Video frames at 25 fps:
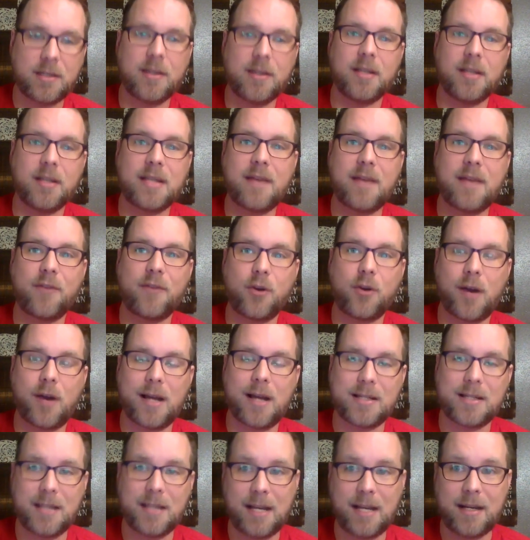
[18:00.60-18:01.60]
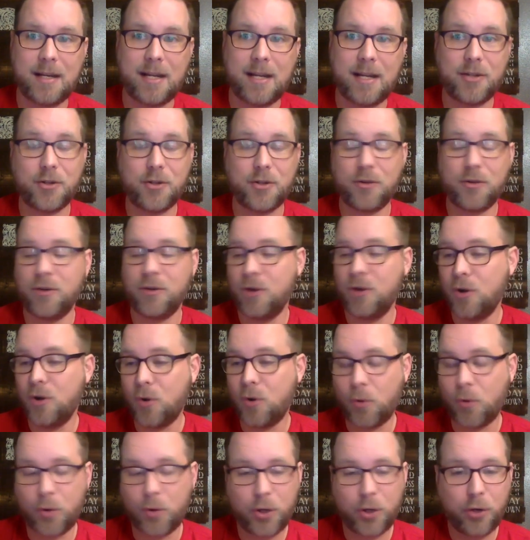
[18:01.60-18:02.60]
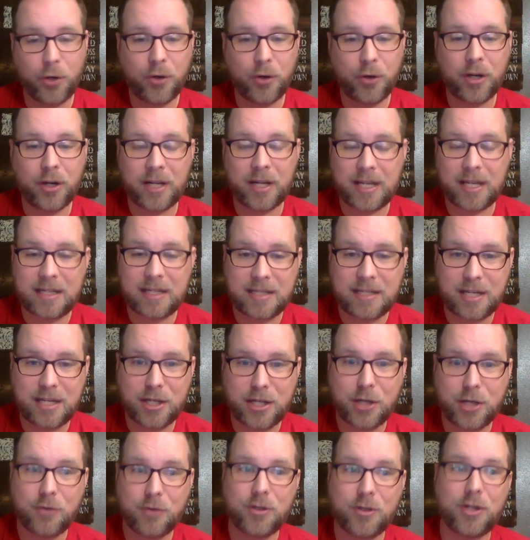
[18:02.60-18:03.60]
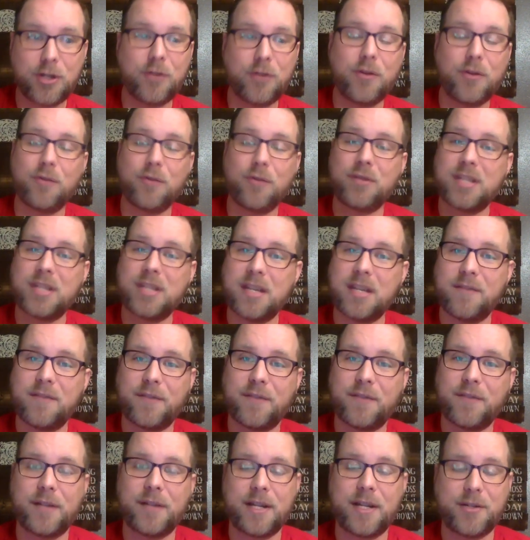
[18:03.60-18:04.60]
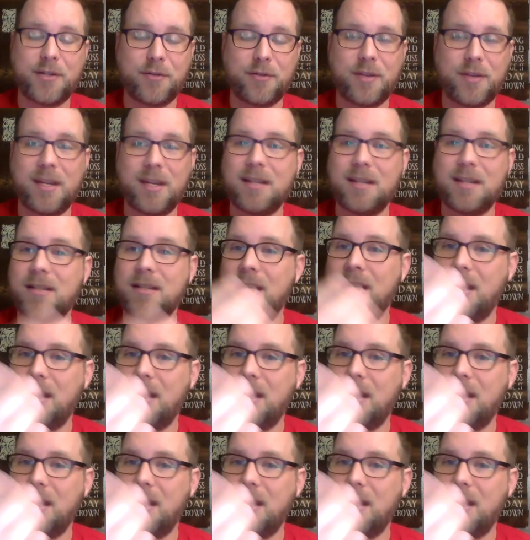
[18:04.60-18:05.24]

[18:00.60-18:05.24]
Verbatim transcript: and thus have a Christ like nature? or are you going to continue to do those sinful nature things?